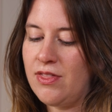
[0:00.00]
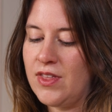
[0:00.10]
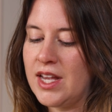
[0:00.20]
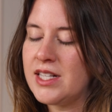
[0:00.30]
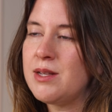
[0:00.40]
I
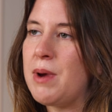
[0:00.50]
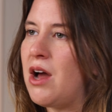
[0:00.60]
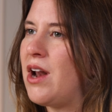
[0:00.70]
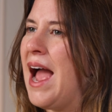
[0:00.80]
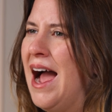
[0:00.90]
think it's
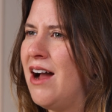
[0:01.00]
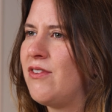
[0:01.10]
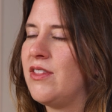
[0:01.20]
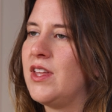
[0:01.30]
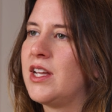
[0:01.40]
about
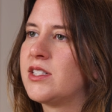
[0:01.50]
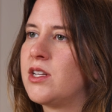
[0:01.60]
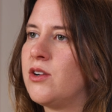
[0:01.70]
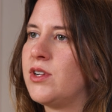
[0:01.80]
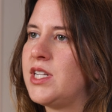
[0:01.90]
half. I think it's
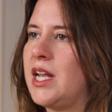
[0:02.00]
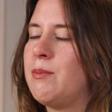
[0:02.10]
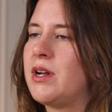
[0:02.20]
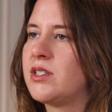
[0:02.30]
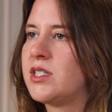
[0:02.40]
going to
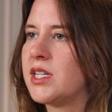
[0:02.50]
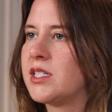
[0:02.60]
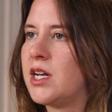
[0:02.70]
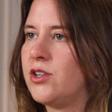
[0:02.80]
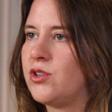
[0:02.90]
retain about
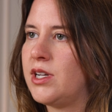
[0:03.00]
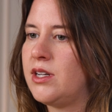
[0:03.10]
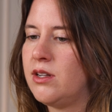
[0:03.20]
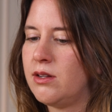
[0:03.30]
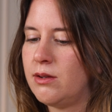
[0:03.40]

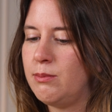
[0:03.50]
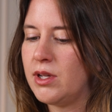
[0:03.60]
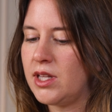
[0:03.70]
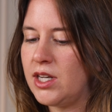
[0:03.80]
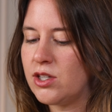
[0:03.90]
600
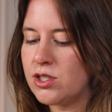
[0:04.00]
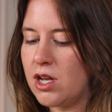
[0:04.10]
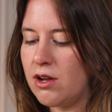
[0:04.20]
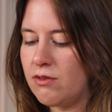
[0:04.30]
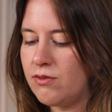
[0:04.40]
milliliters
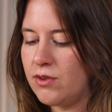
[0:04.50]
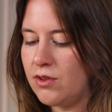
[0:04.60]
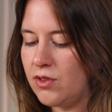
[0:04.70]
of